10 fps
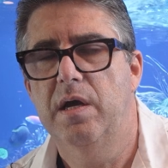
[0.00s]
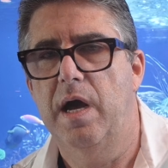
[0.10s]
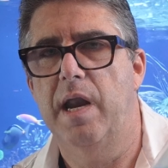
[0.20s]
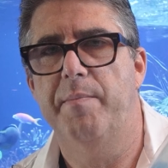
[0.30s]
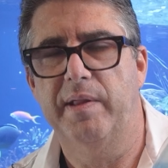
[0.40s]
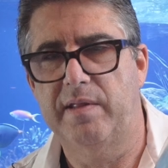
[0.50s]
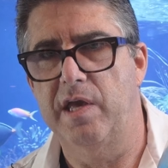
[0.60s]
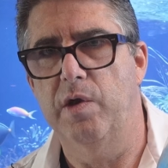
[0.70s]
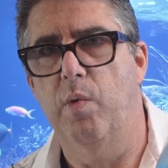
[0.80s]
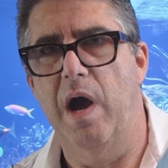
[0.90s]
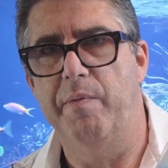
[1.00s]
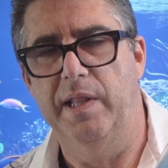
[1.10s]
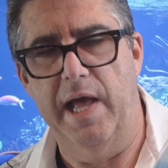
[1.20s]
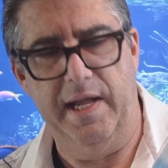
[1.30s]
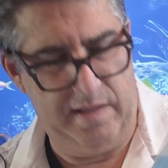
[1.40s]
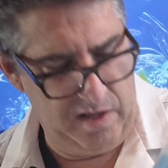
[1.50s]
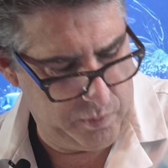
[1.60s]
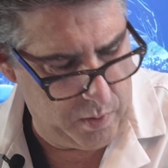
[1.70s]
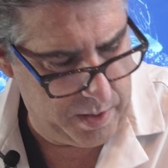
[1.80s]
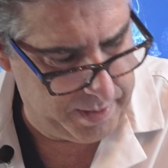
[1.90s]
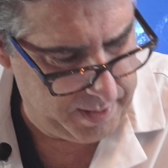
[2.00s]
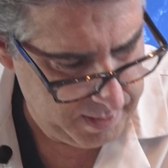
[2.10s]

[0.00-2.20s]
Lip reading: and I'm going to tell you why we like this one,